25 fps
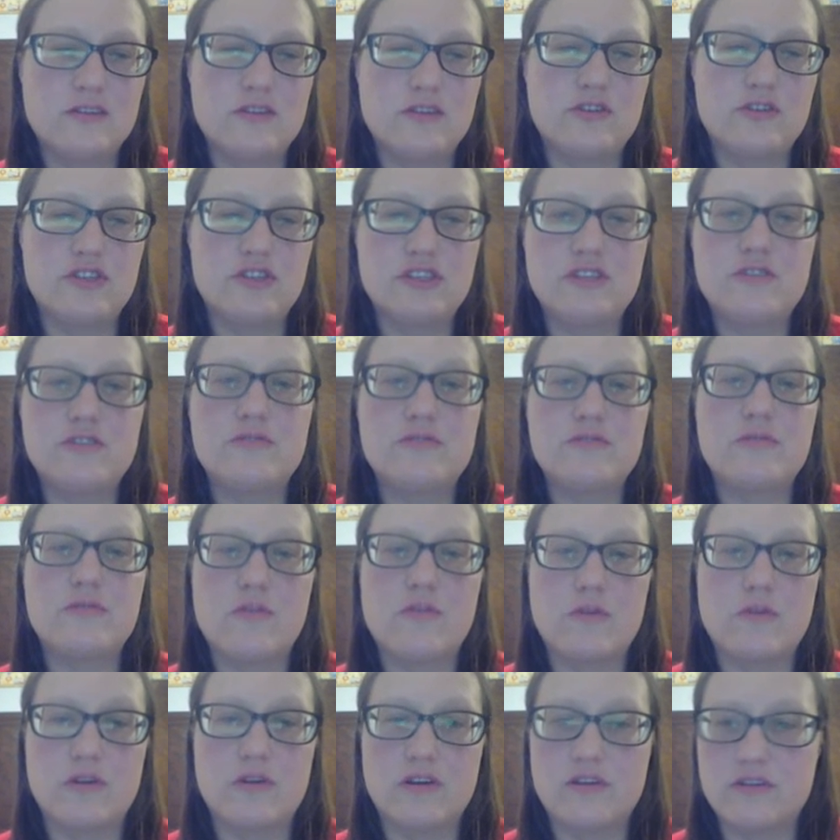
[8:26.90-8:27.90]
So she just
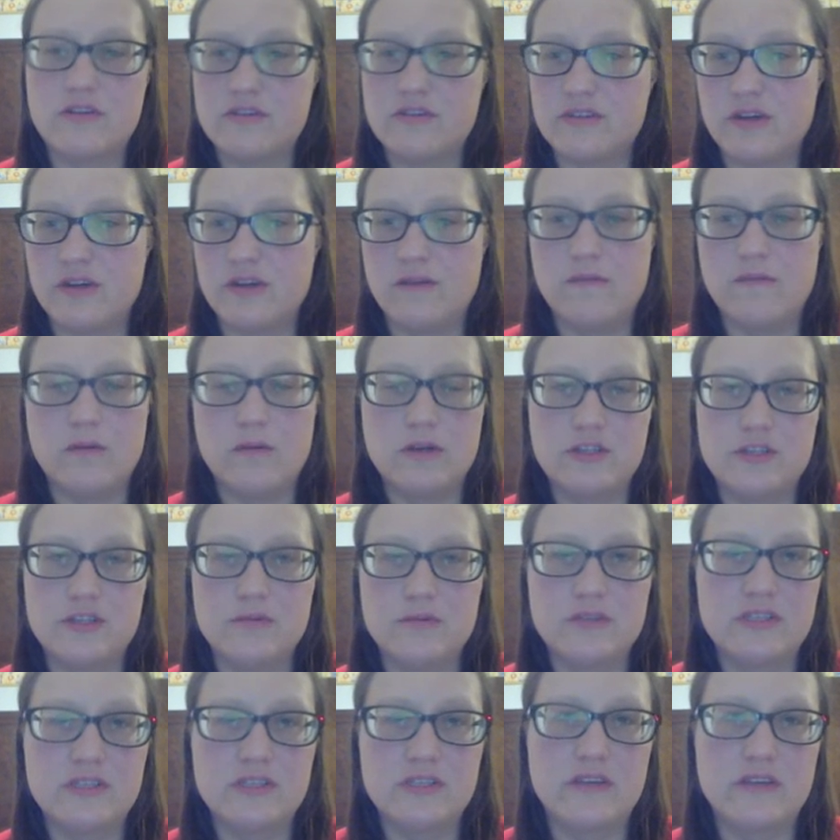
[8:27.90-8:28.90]
recorded herself while
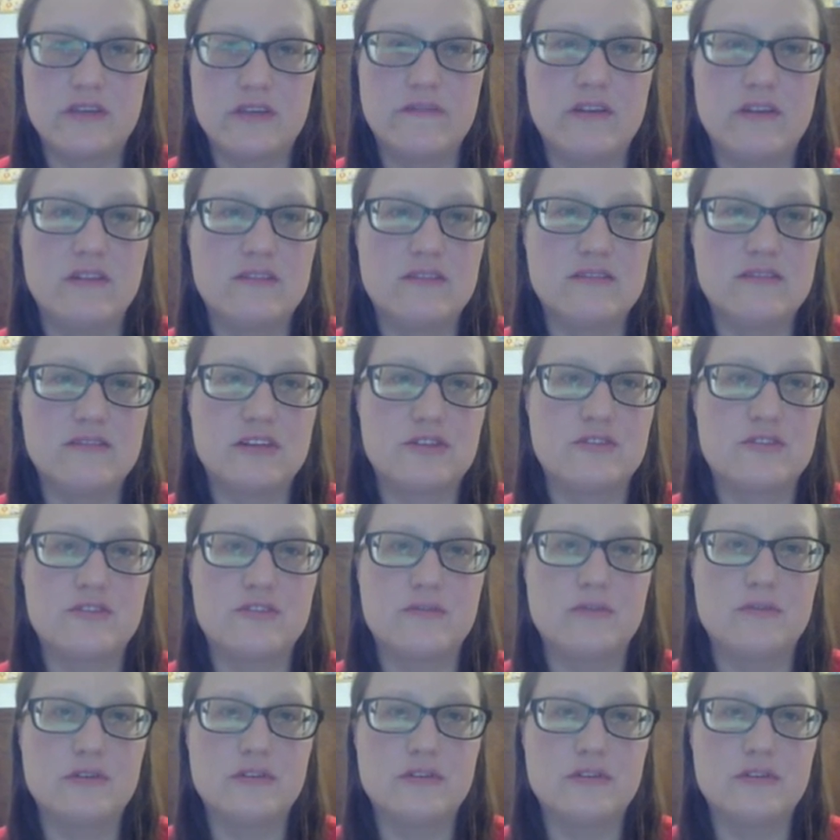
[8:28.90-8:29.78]
she was giving this lecture to